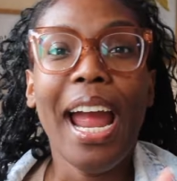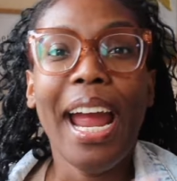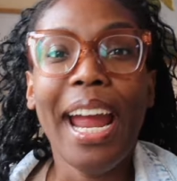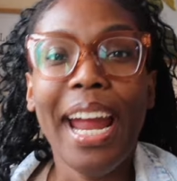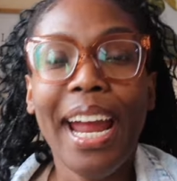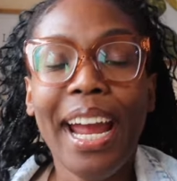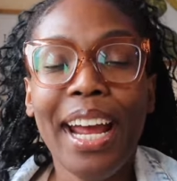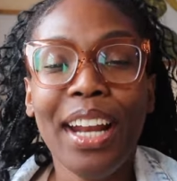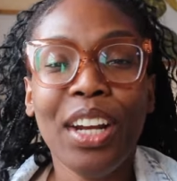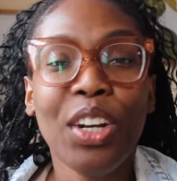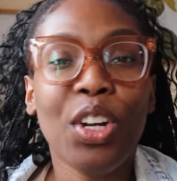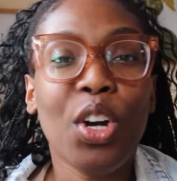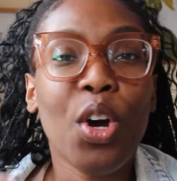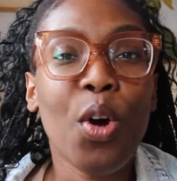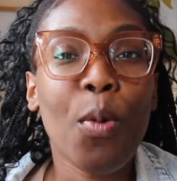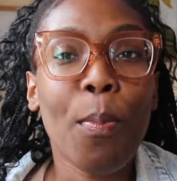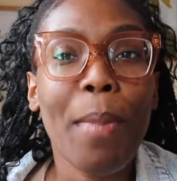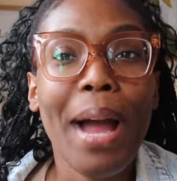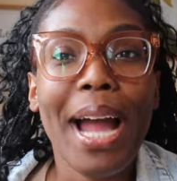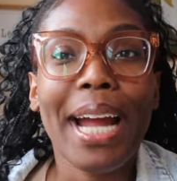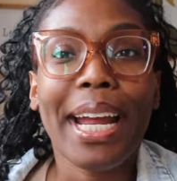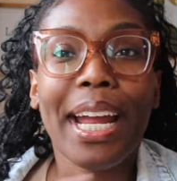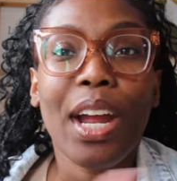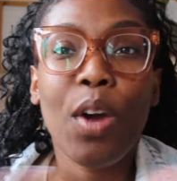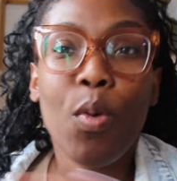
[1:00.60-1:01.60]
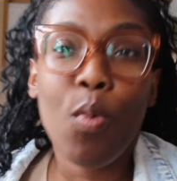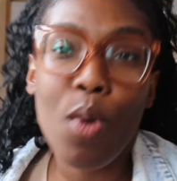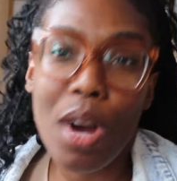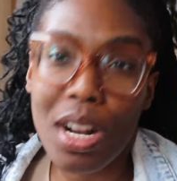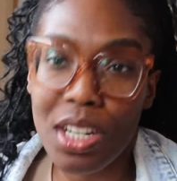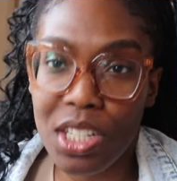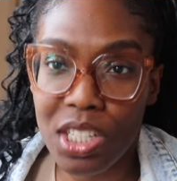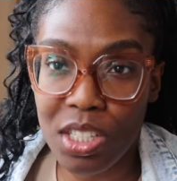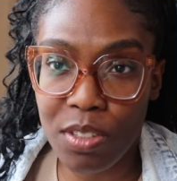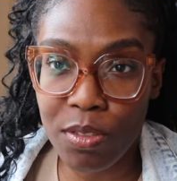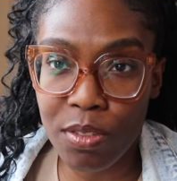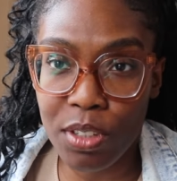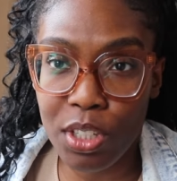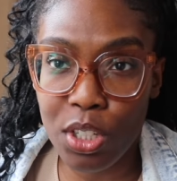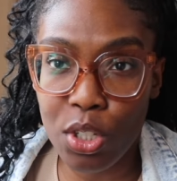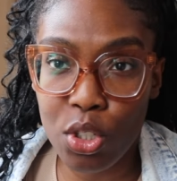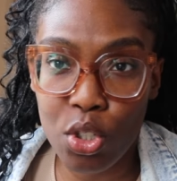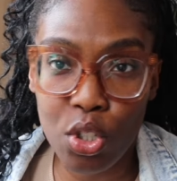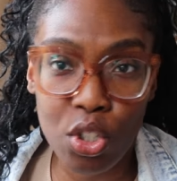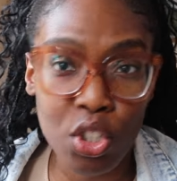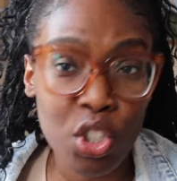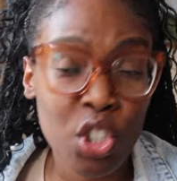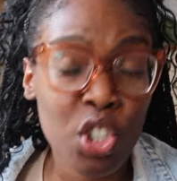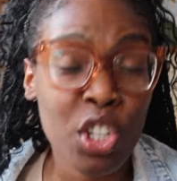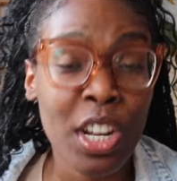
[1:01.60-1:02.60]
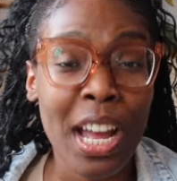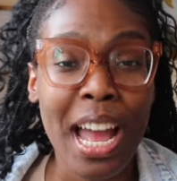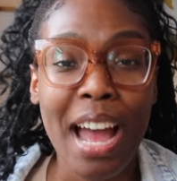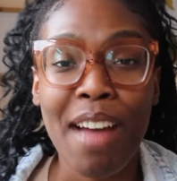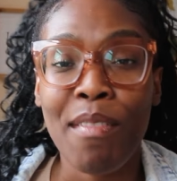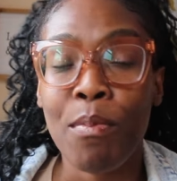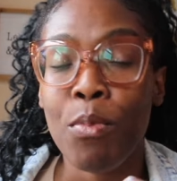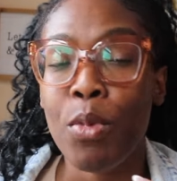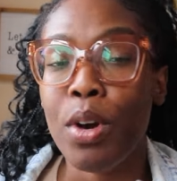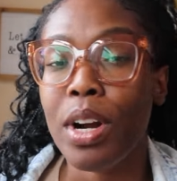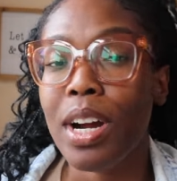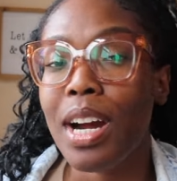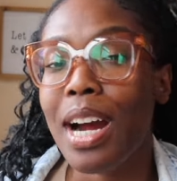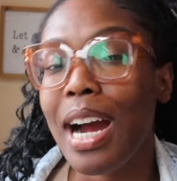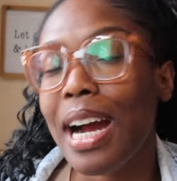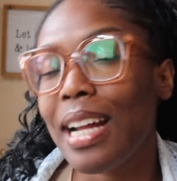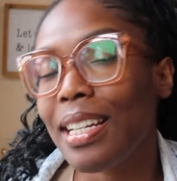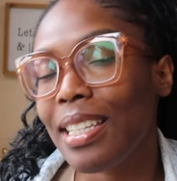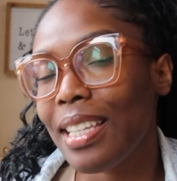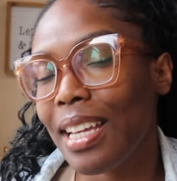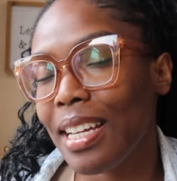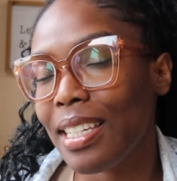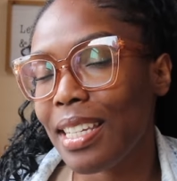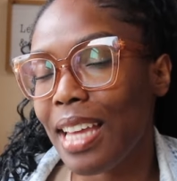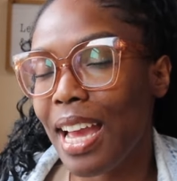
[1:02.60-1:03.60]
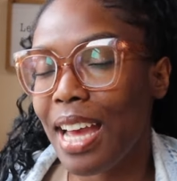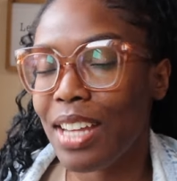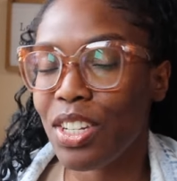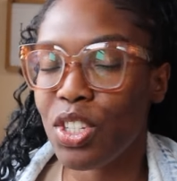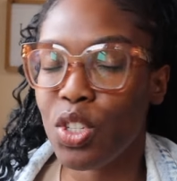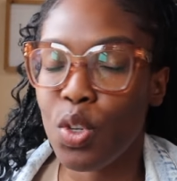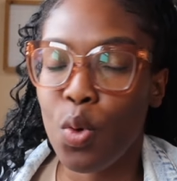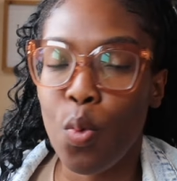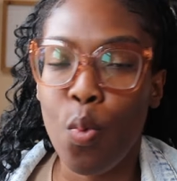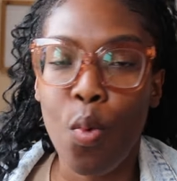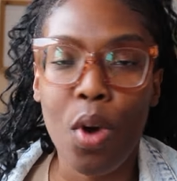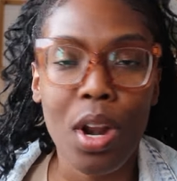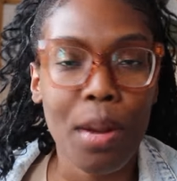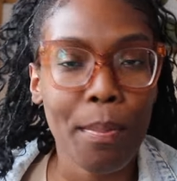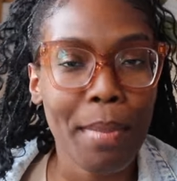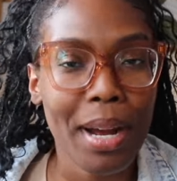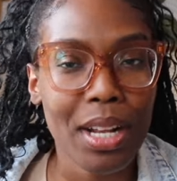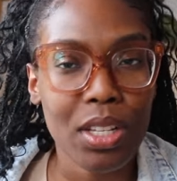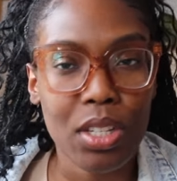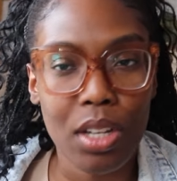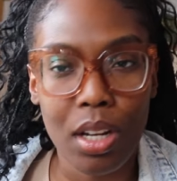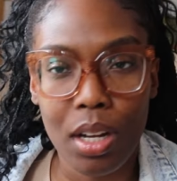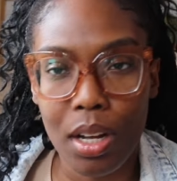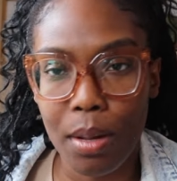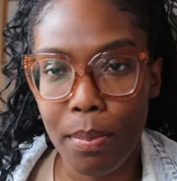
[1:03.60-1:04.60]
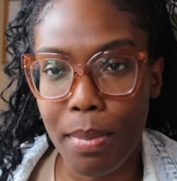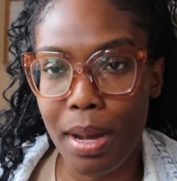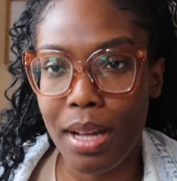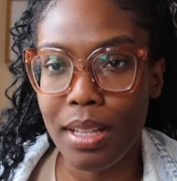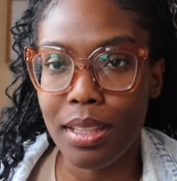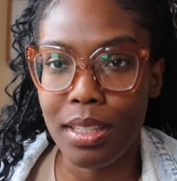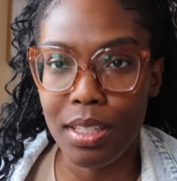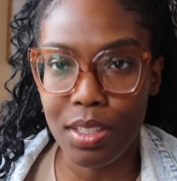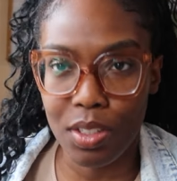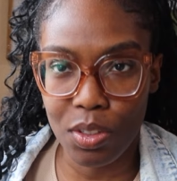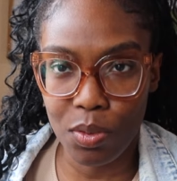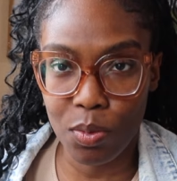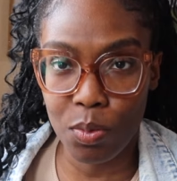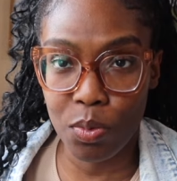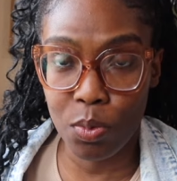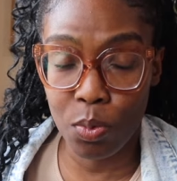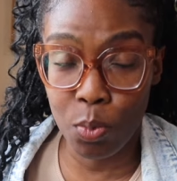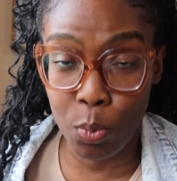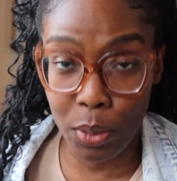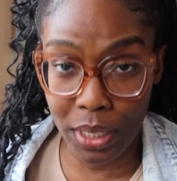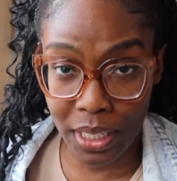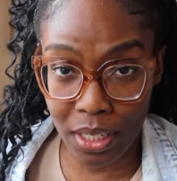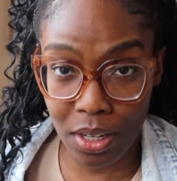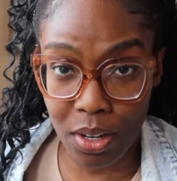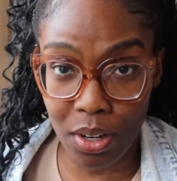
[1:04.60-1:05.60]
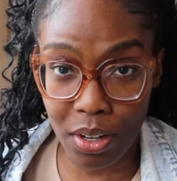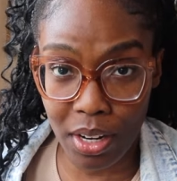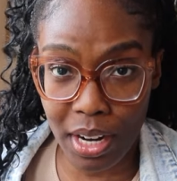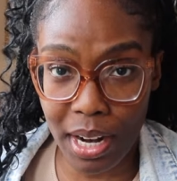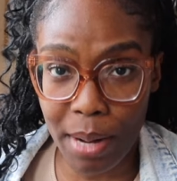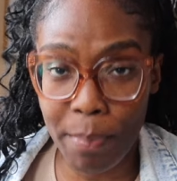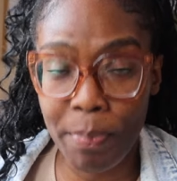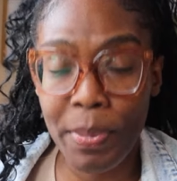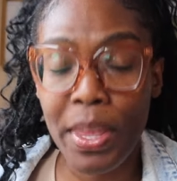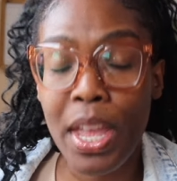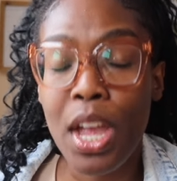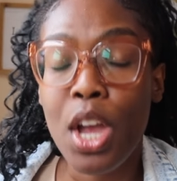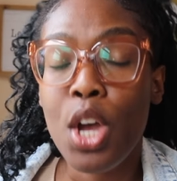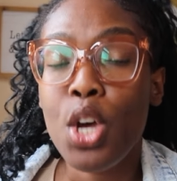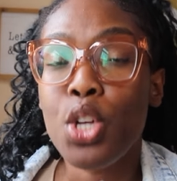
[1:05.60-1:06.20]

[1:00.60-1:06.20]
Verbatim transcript: and go back and watch the video so you can have more context as to what am I talking about this week. Okay.